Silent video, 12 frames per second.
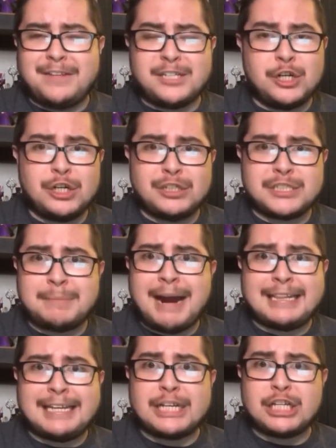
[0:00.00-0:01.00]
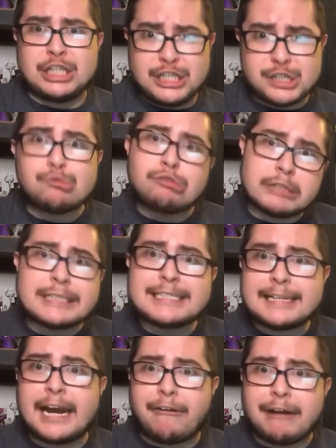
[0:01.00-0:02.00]
her smiling is really
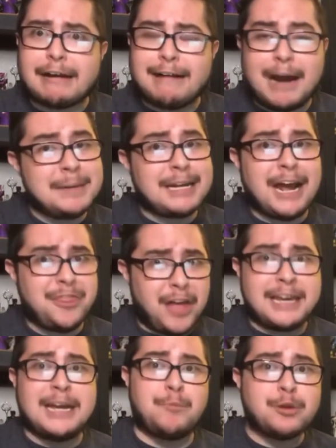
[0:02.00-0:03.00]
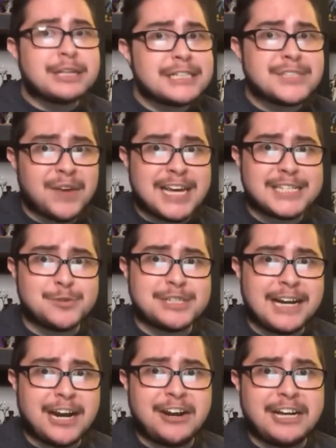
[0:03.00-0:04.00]
scary. I mean, I thought Kimberly's face was
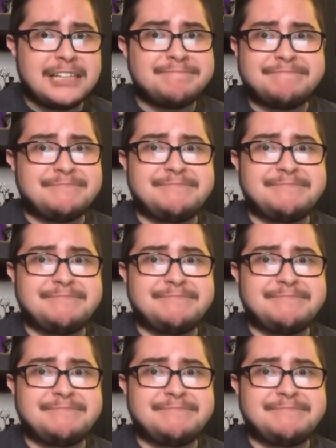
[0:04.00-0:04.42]
scary.